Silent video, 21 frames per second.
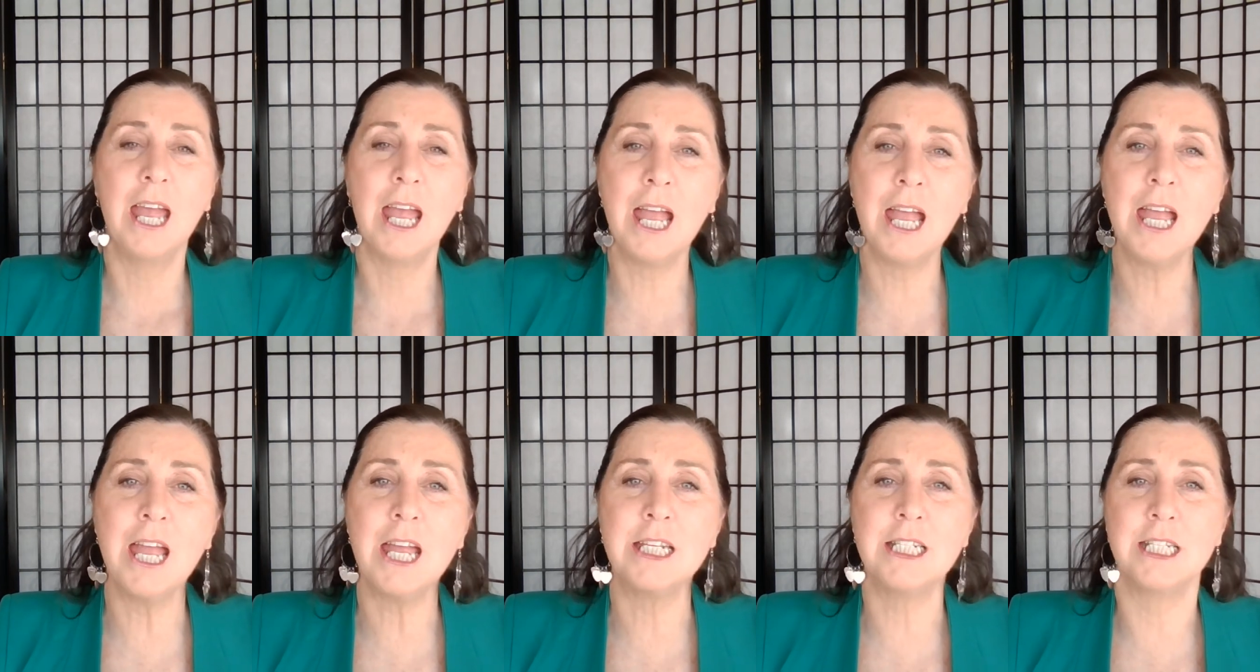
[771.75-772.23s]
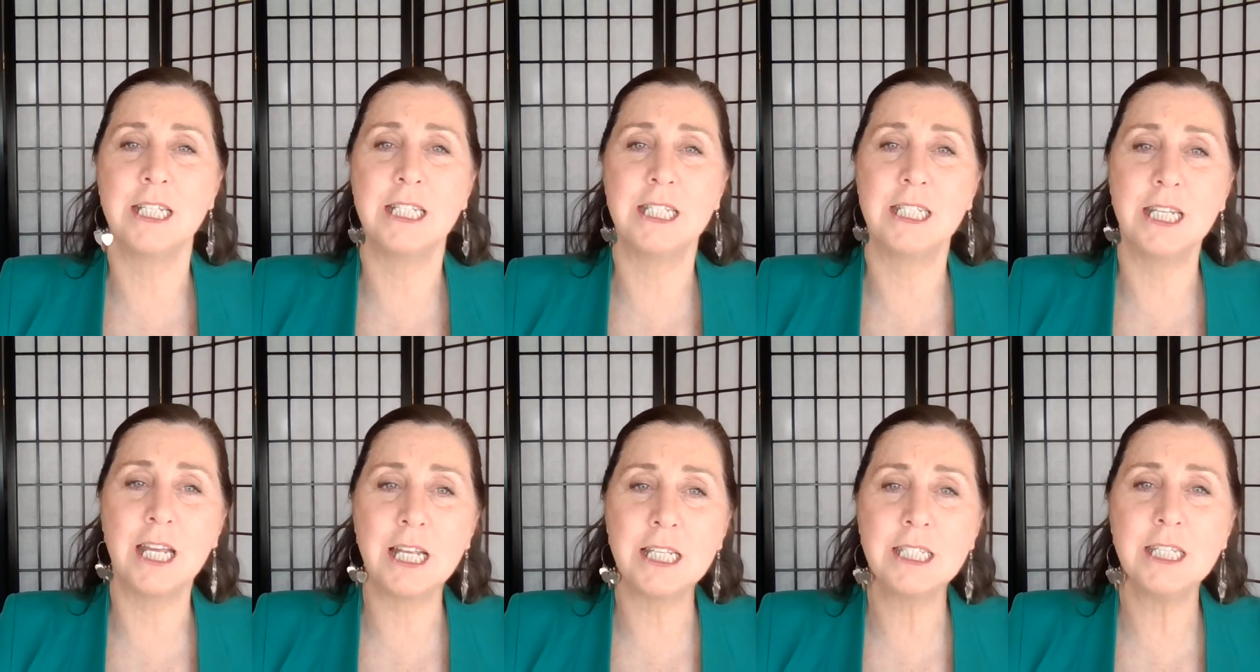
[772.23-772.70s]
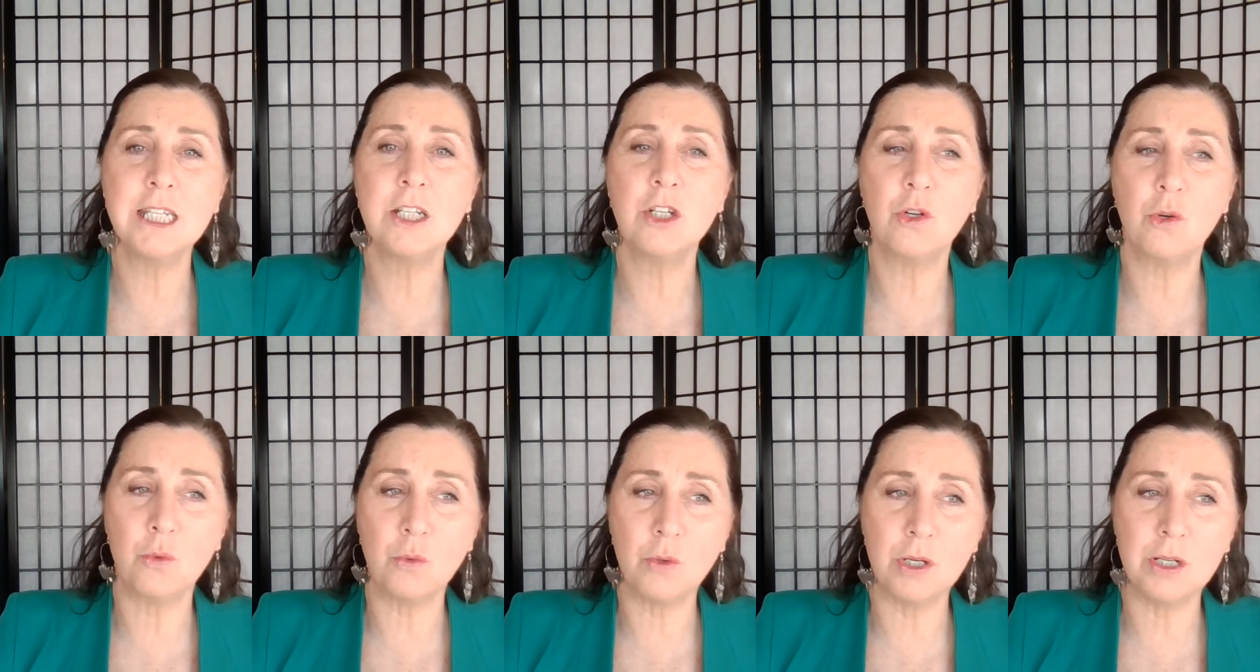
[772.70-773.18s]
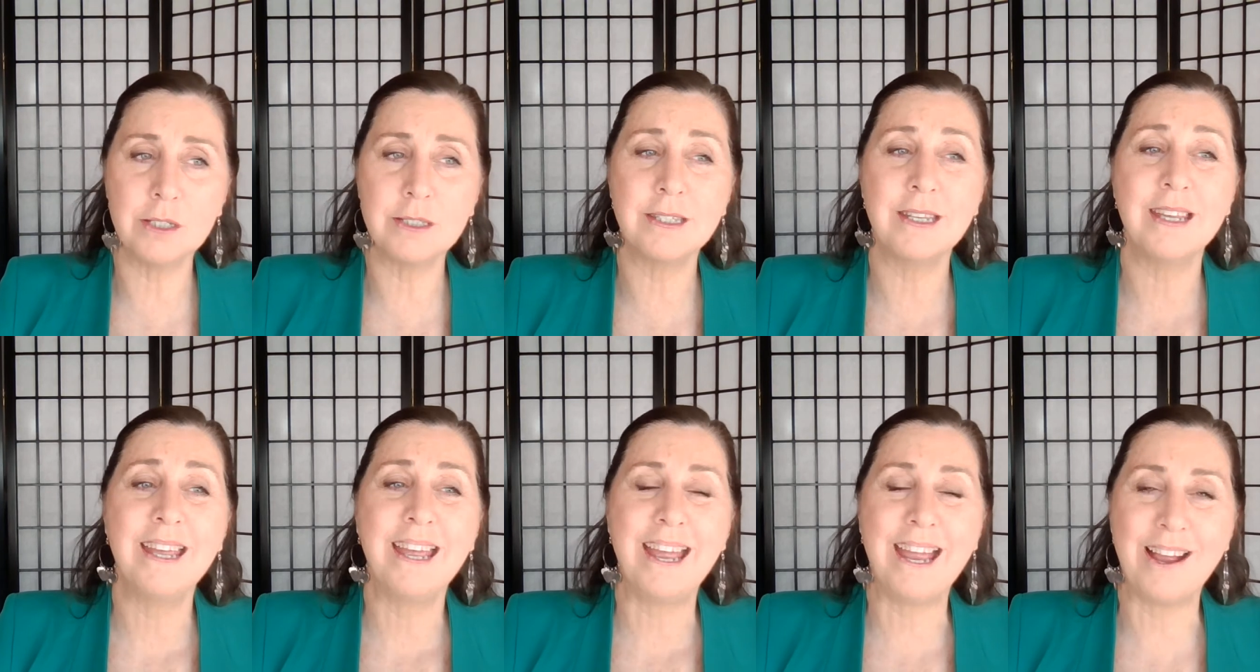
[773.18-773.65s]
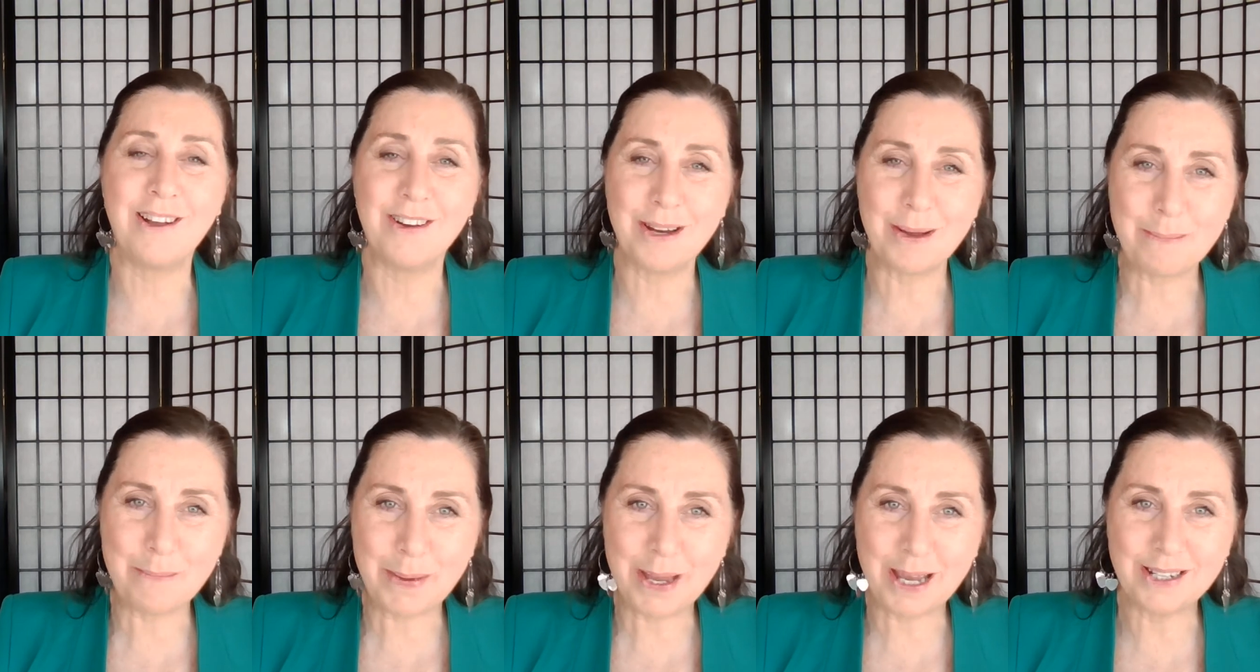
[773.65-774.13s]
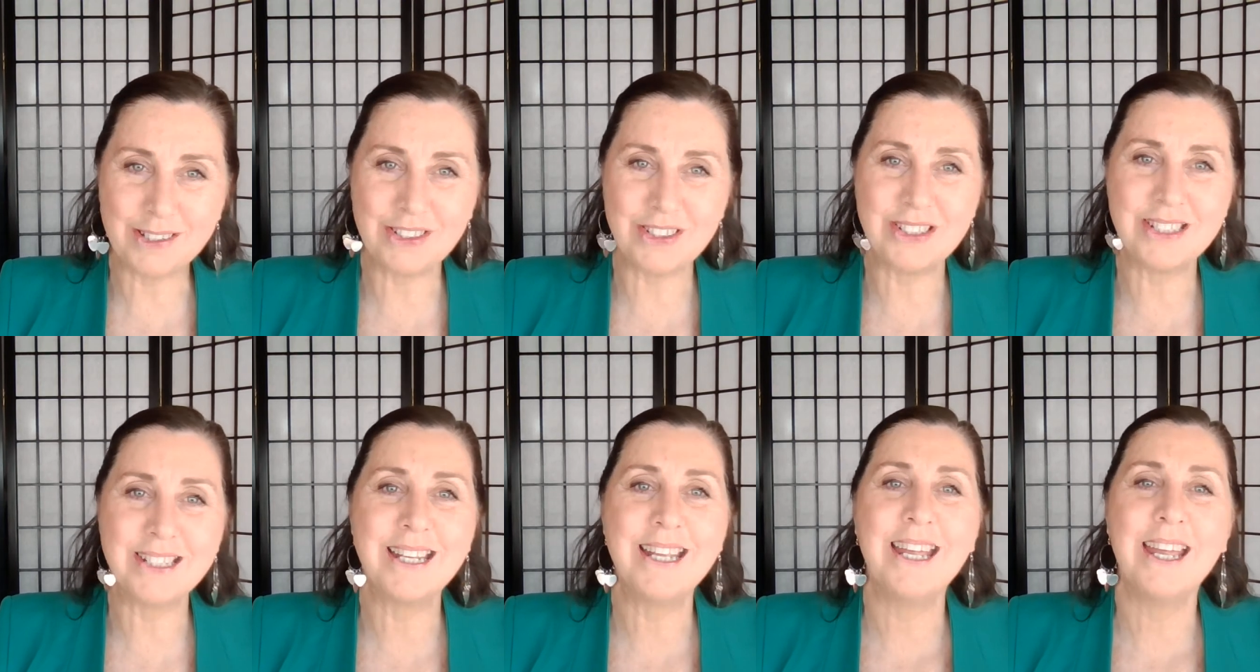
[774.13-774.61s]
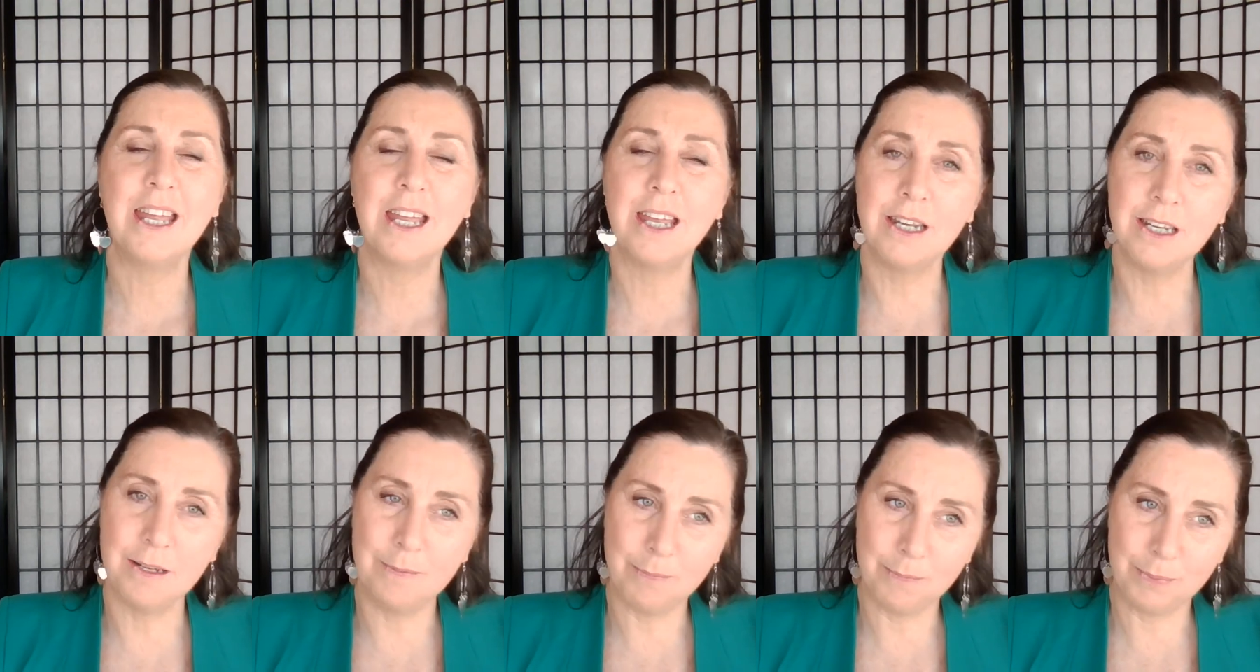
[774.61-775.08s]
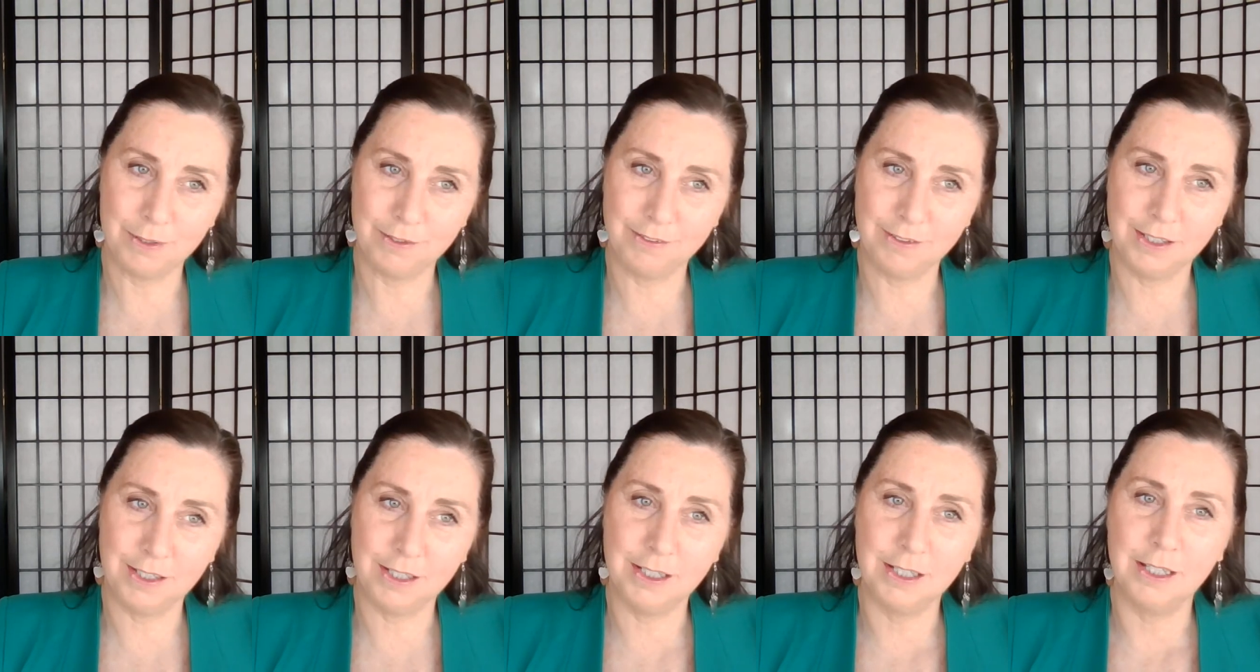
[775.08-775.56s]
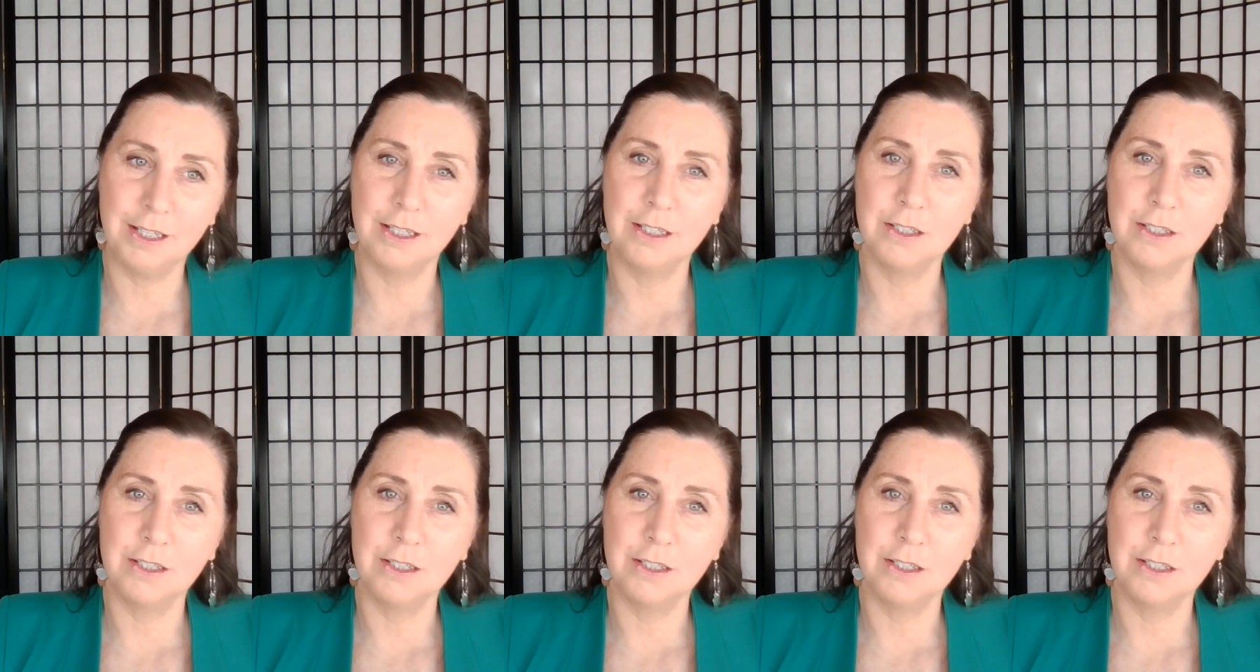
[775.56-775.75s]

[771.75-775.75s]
And it does increase our compassion and empathy.